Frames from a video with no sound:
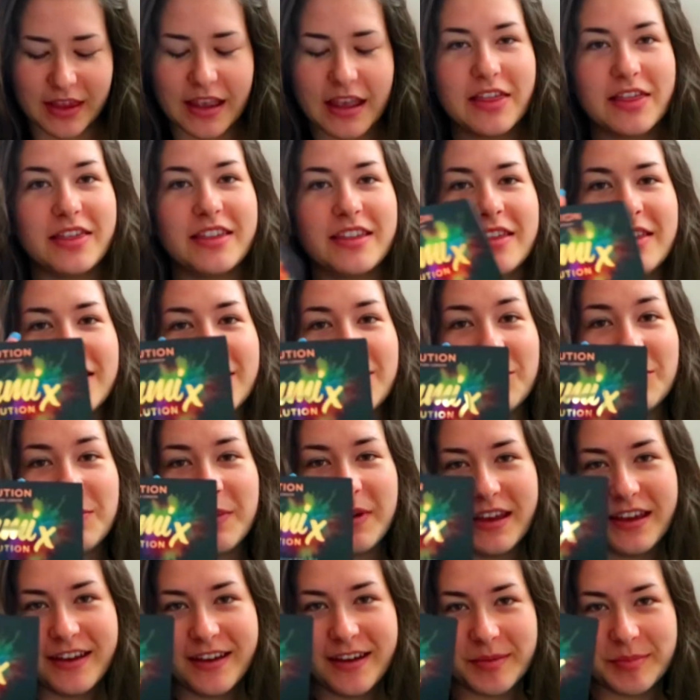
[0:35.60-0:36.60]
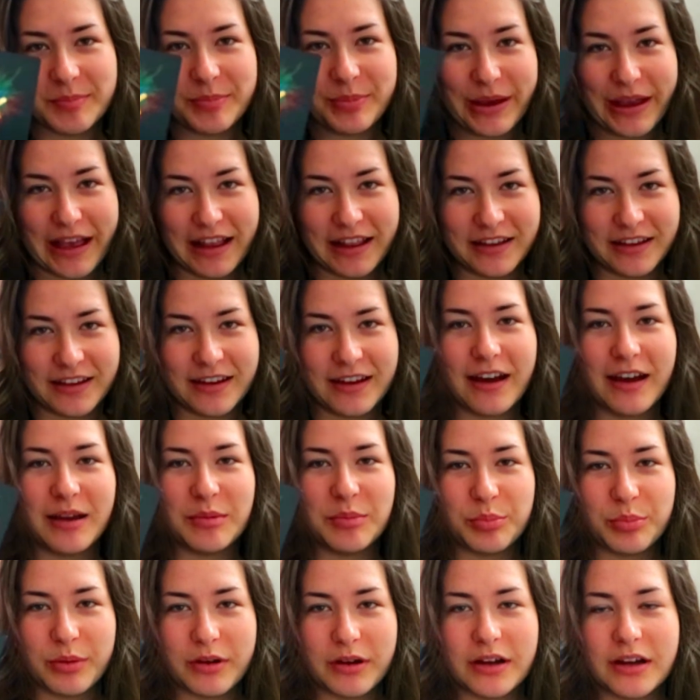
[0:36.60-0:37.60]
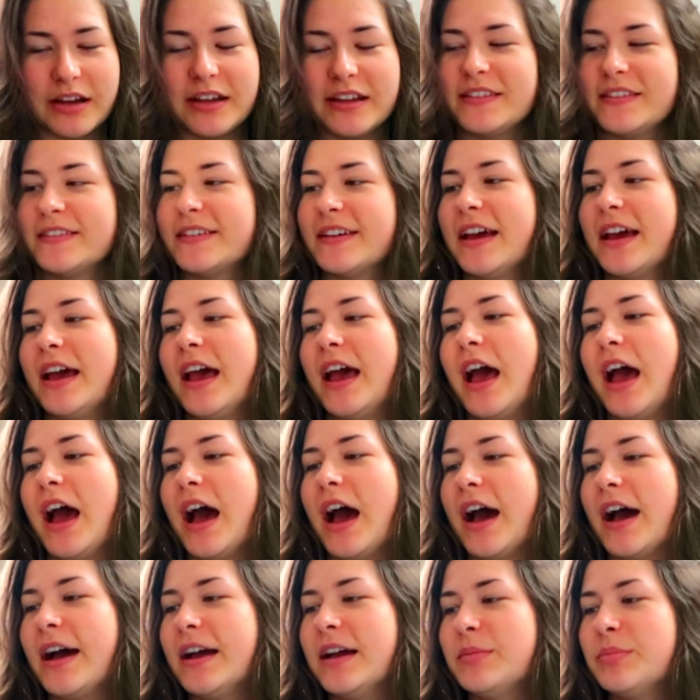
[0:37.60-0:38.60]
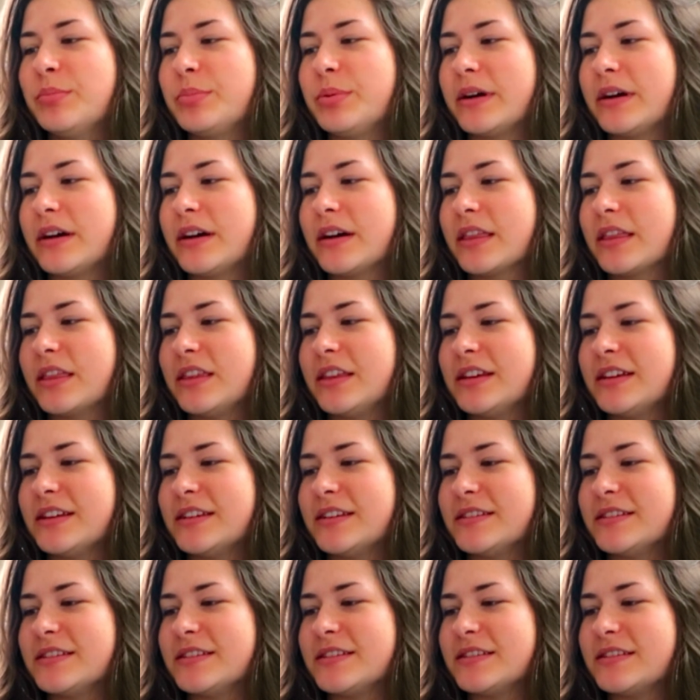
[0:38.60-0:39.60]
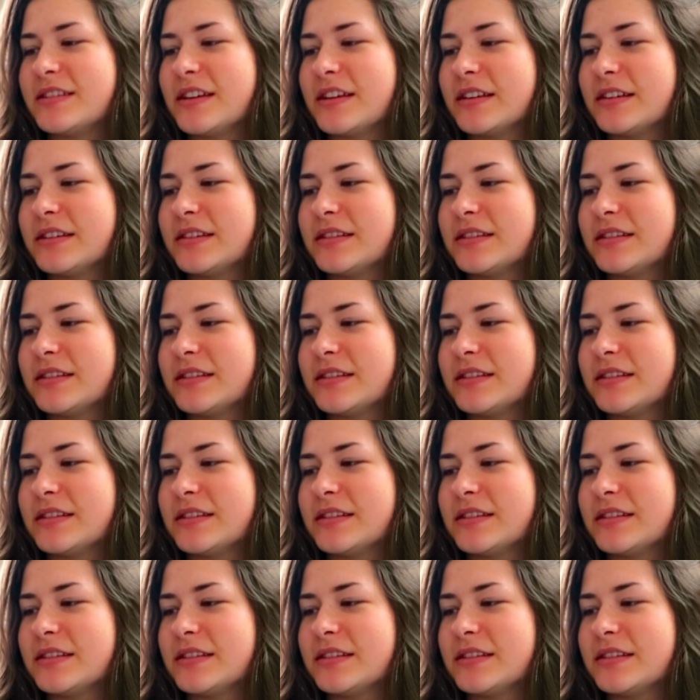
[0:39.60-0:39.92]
the new makeup palette I bought. I bought this